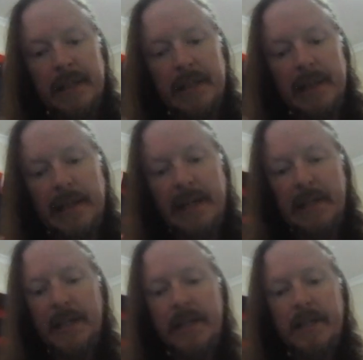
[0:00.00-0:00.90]

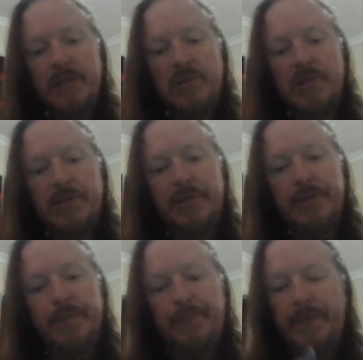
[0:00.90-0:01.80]
lately,
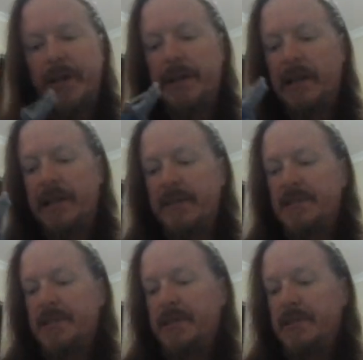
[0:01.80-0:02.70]
so
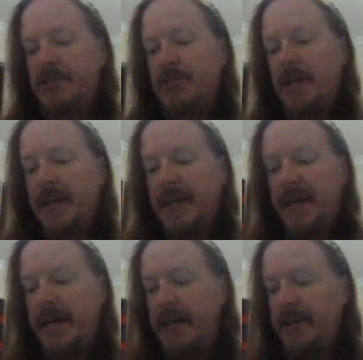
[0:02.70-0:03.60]
let's check it
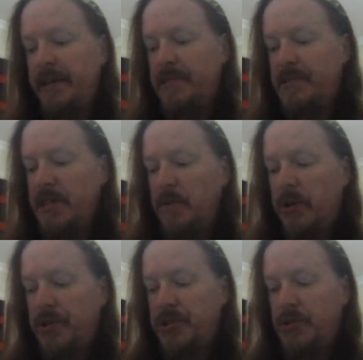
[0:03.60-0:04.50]
out and see
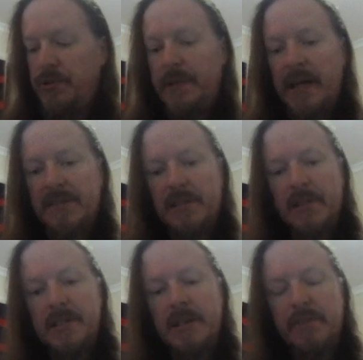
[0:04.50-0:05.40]
what
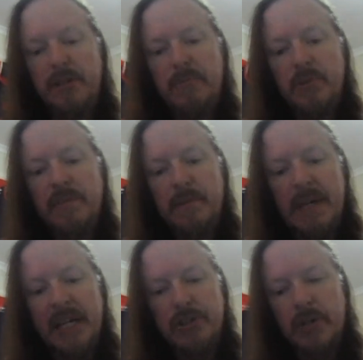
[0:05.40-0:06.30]
2007 movie
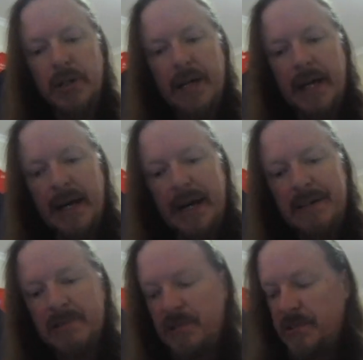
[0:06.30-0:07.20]
Megatron
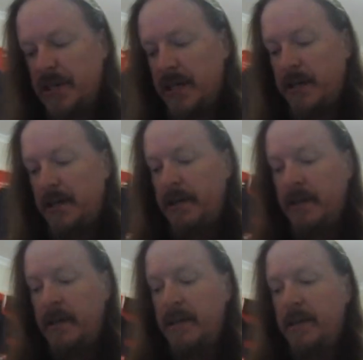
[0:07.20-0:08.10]
has to say
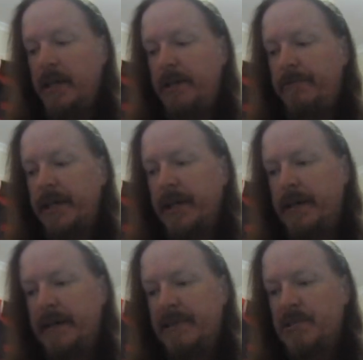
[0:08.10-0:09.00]
in
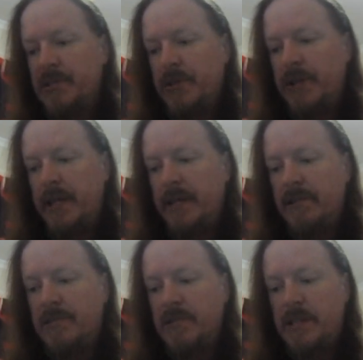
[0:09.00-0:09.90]
regards to
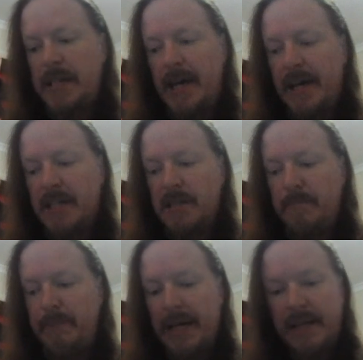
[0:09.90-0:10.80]
his tech
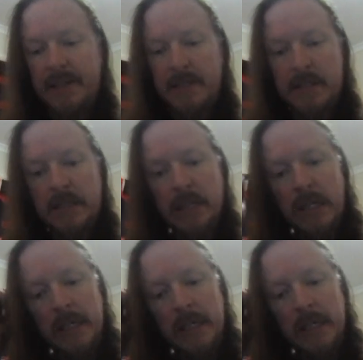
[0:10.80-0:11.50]
specs.